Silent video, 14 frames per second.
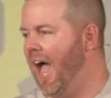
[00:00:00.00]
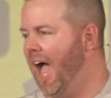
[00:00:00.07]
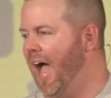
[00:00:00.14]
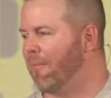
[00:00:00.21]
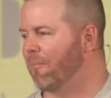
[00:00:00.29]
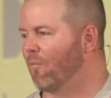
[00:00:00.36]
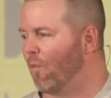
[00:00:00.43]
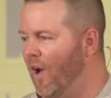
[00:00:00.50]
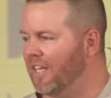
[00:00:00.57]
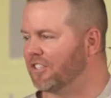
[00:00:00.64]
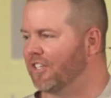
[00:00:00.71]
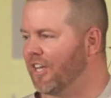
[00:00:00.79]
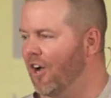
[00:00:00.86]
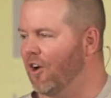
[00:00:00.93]
I'm
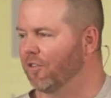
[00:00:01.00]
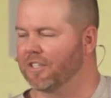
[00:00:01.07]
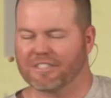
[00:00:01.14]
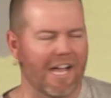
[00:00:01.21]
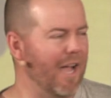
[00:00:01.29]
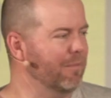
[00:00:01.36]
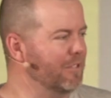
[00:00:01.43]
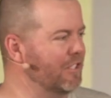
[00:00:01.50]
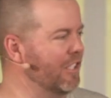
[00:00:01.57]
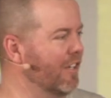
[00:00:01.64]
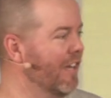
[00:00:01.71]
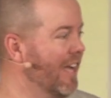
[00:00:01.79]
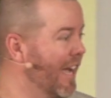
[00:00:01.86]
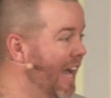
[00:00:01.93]
wrestling all the time
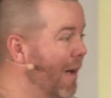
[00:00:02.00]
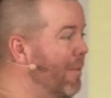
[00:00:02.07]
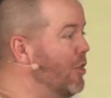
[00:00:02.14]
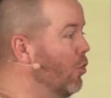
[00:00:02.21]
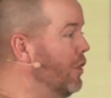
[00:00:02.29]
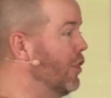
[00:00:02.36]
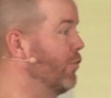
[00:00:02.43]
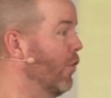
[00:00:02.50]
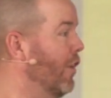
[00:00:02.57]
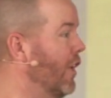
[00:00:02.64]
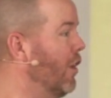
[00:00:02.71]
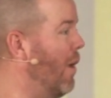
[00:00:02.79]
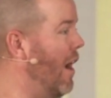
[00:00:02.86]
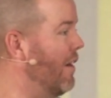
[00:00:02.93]
still, and I've been doing this for a
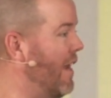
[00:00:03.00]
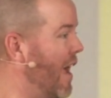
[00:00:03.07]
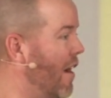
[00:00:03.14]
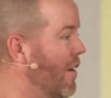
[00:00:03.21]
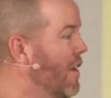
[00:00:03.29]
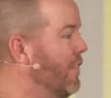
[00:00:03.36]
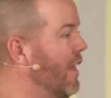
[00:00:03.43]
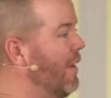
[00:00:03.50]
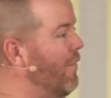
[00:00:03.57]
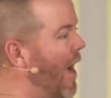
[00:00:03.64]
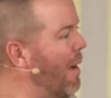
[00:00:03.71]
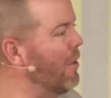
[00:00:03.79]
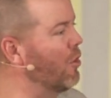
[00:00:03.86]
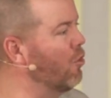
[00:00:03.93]
little while now, that if
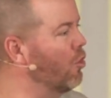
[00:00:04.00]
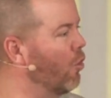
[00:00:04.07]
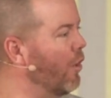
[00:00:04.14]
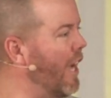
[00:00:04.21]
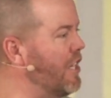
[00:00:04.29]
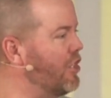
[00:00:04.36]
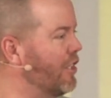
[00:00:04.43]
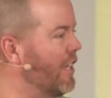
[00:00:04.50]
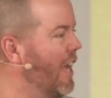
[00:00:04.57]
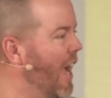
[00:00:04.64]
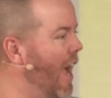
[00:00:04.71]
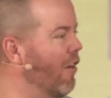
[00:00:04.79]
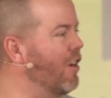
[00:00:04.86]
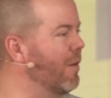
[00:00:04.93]
I'm a new creation,
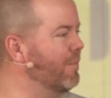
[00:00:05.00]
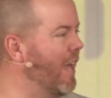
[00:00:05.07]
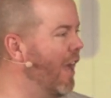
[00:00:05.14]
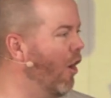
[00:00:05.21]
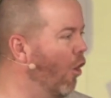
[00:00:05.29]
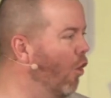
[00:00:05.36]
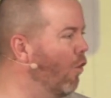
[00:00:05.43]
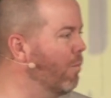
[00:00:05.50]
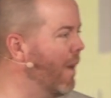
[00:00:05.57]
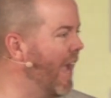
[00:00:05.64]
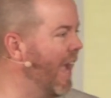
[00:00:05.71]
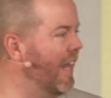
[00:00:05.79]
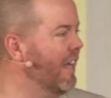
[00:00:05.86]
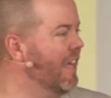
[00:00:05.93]
how come that old
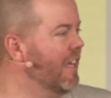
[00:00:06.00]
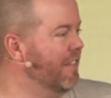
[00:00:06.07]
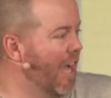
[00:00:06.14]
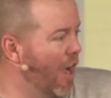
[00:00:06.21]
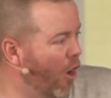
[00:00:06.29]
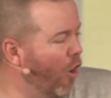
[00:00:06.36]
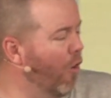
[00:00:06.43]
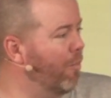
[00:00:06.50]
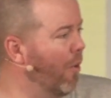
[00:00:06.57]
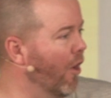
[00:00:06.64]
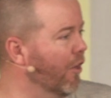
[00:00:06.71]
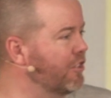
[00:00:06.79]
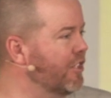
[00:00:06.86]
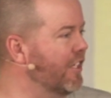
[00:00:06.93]
man, that old
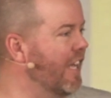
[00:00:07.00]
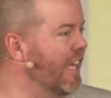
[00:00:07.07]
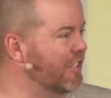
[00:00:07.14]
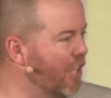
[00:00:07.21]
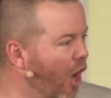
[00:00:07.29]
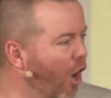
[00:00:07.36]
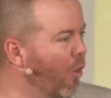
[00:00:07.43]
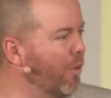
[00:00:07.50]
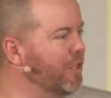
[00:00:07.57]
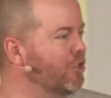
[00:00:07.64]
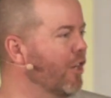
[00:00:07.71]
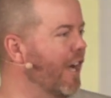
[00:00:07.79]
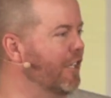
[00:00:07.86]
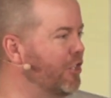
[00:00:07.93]
person is always
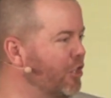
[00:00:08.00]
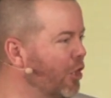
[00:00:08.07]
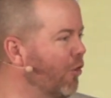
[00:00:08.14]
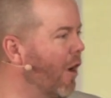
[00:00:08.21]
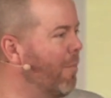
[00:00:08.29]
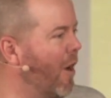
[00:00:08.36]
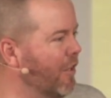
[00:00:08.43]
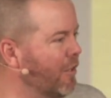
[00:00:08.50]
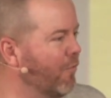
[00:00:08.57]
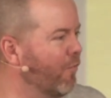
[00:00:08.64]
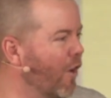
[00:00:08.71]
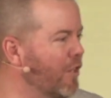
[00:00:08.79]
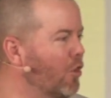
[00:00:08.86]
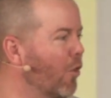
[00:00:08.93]
trying to show up on the
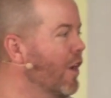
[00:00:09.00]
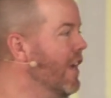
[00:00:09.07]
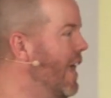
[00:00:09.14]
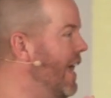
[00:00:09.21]
front door?